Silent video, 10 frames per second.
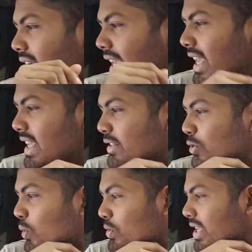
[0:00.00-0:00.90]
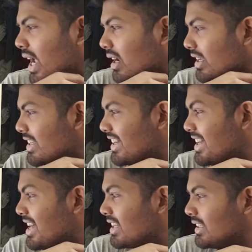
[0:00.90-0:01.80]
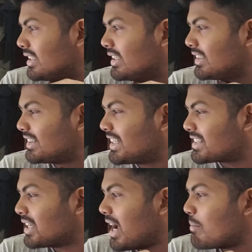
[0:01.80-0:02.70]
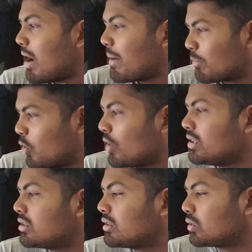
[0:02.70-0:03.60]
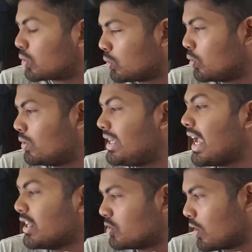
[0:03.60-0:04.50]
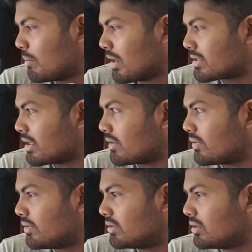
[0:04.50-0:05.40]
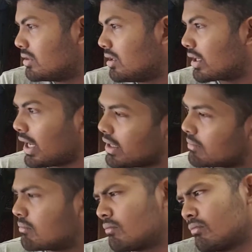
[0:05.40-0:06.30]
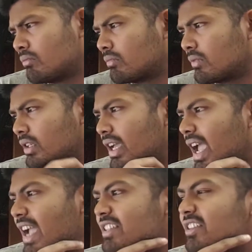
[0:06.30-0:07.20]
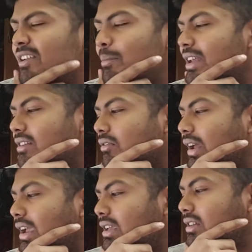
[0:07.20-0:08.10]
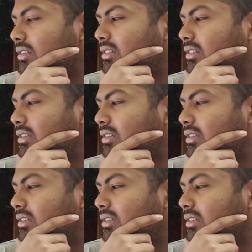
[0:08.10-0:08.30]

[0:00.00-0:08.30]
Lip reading: He's so scary. This time I'm going to truly enjoy myself. Okay. Exterminate Ray.